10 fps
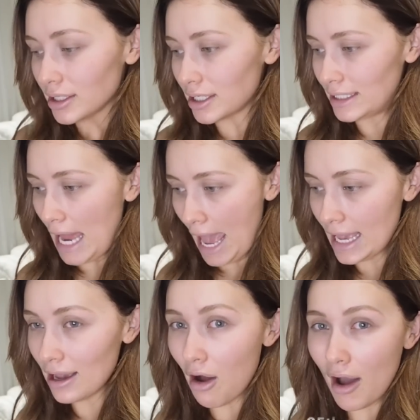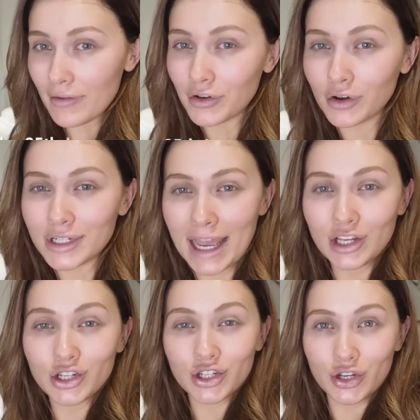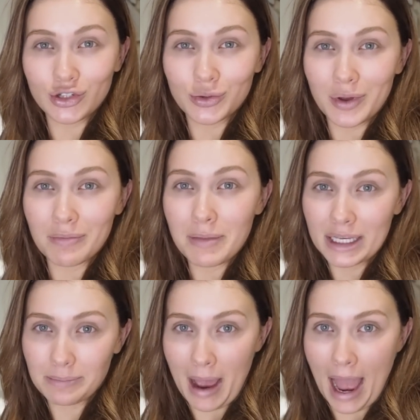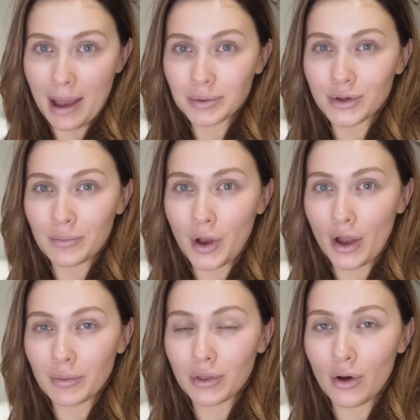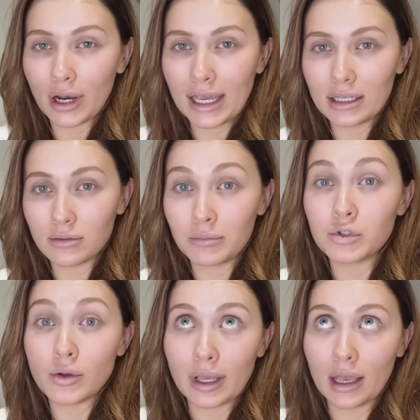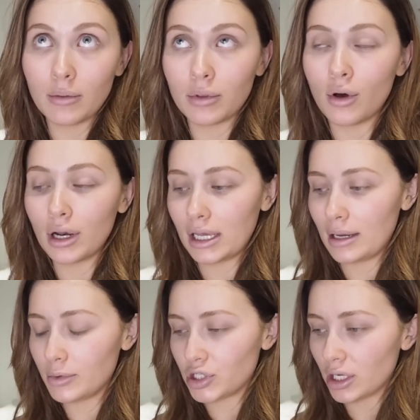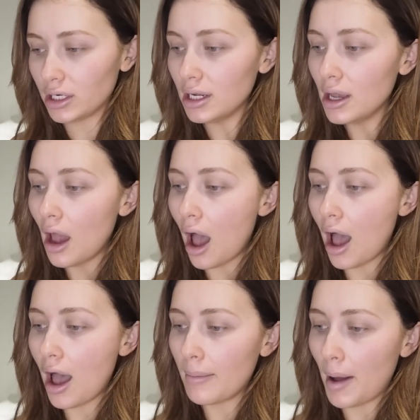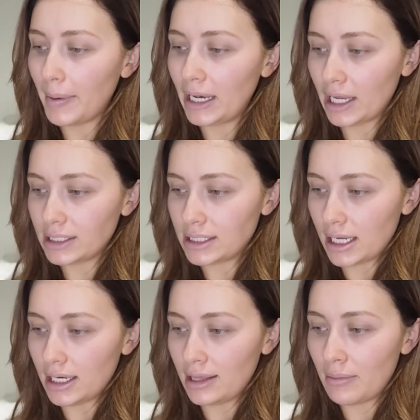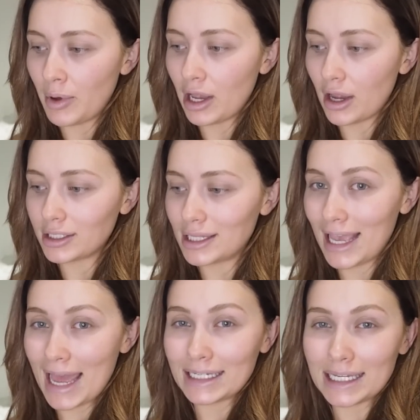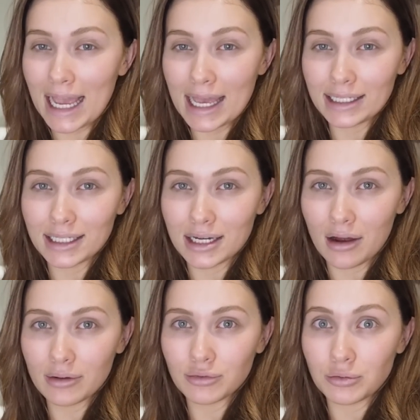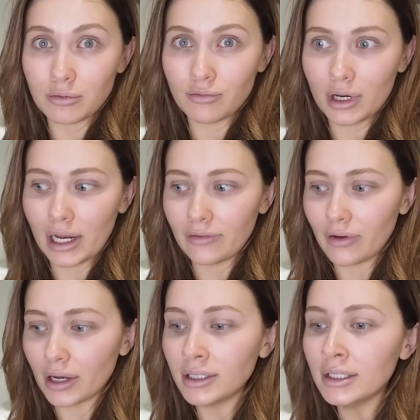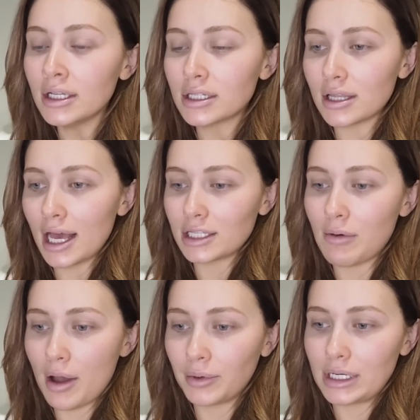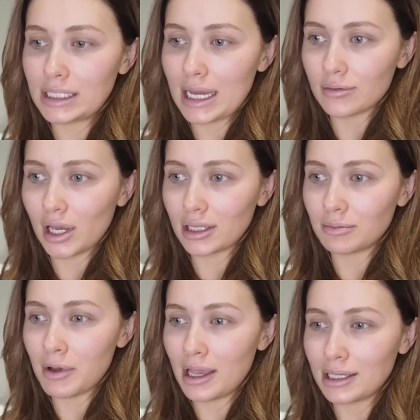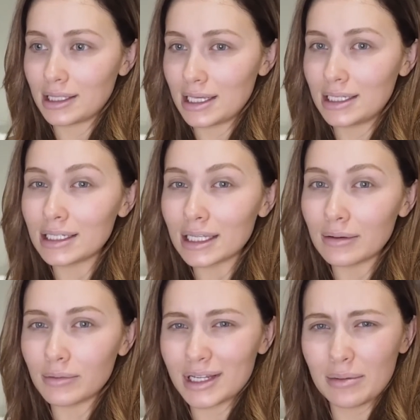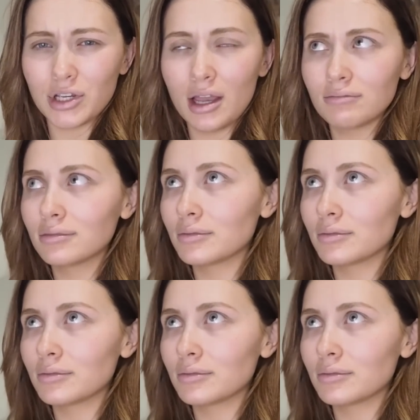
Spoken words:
So today I've got a shoot with Misspap, so I'm going with Holly, I'm doing it with Holly and Imogen up in London, and then we're going to the NTAs tonight, which will be really fun. So that's why I wanted to Snapchat this week, because this is going to Snapchat.